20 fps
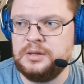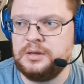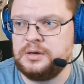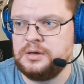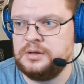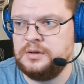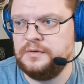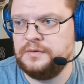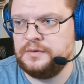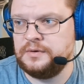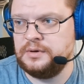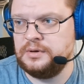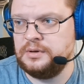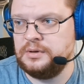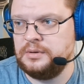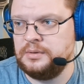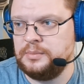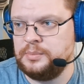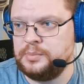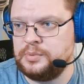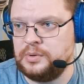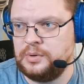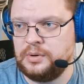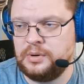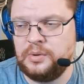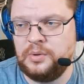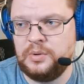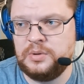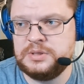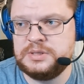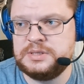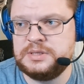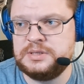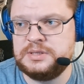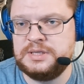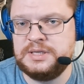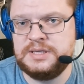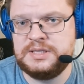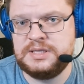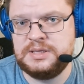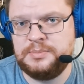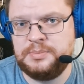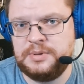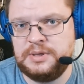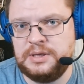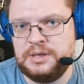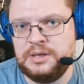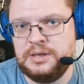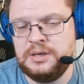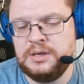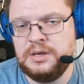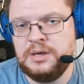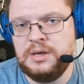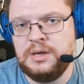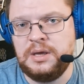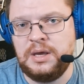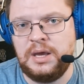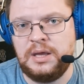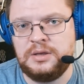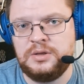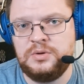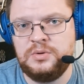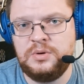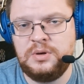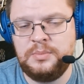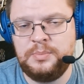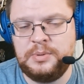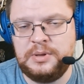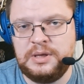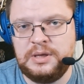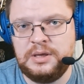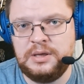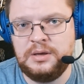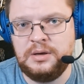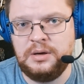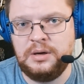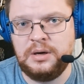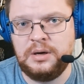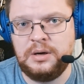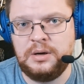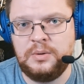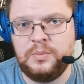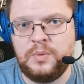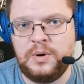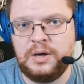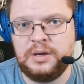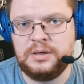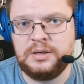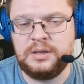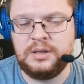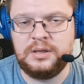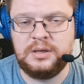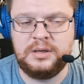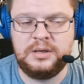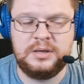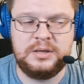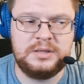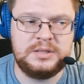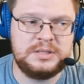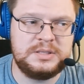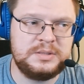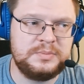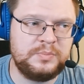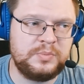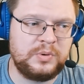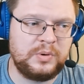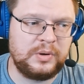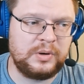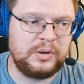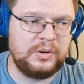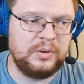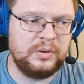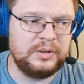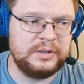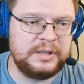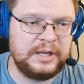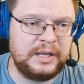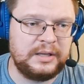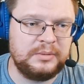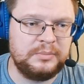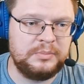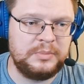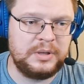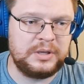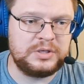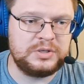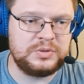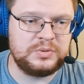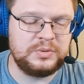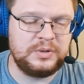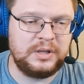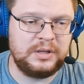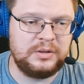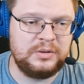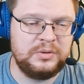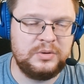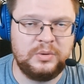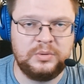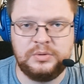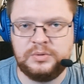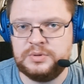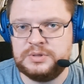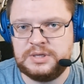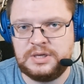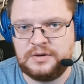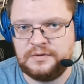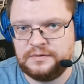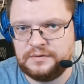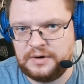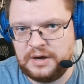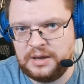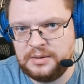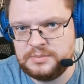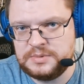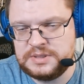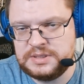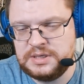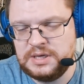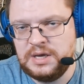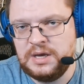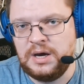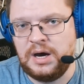There are different protocols, TCP and UDP. Uh, one is protocol that makes sure that you don't lose any frames.